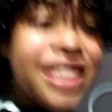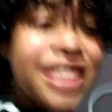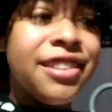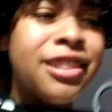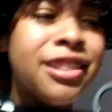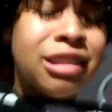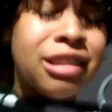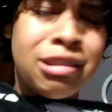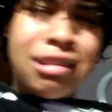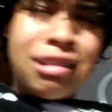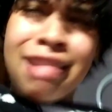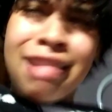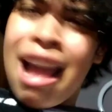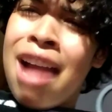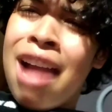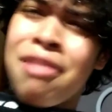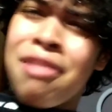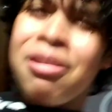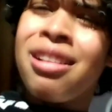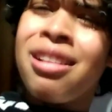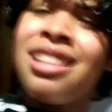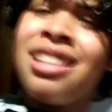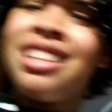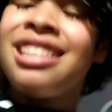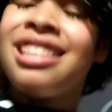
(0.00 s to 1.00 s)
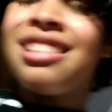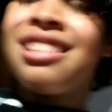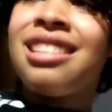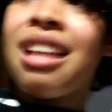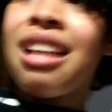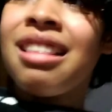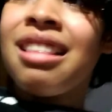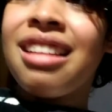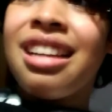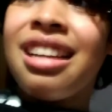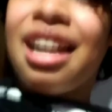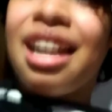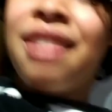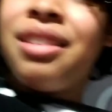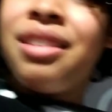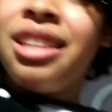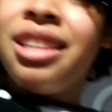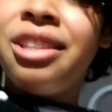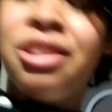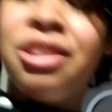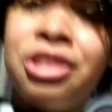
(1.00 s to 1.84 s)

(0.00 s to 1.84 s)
It was not really something I would